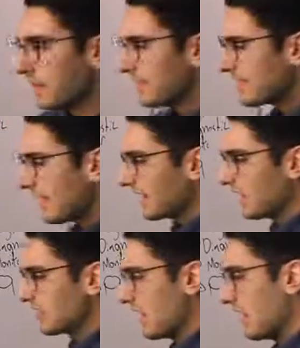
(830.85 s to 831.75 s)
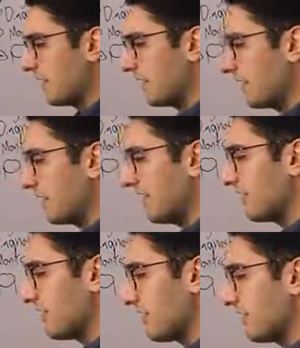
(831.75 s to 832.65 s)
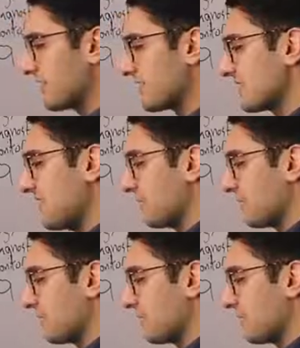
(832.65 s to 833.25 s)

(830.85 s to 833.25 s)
But this kind of goes on. You can even apply the same